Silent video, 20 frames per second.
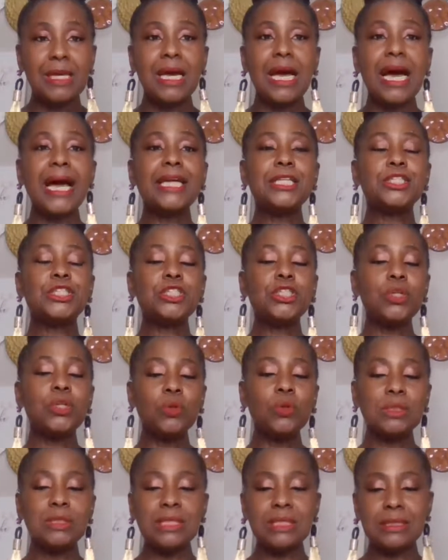I
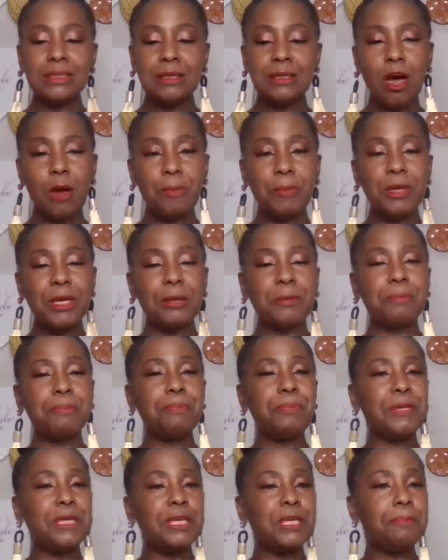chose the topic,
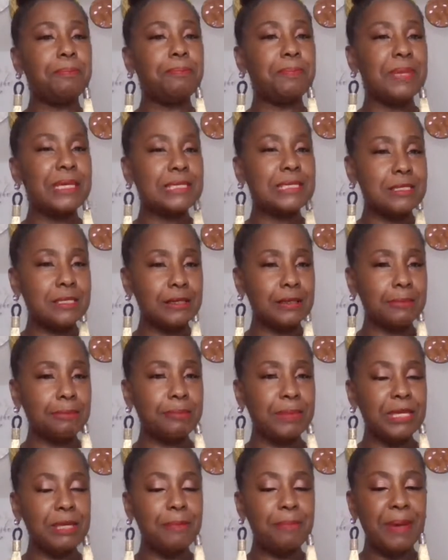be
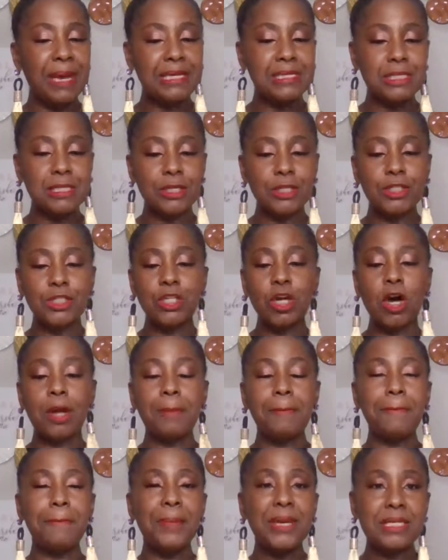better,
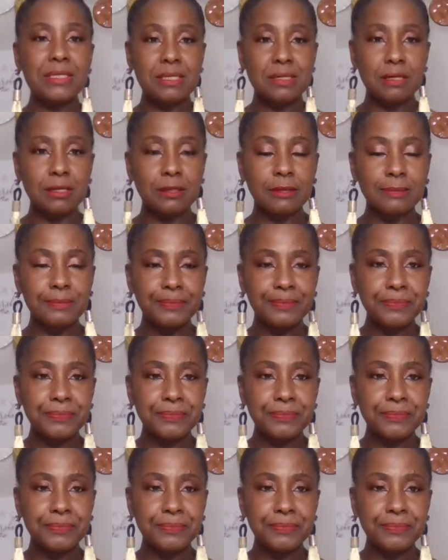not bitter,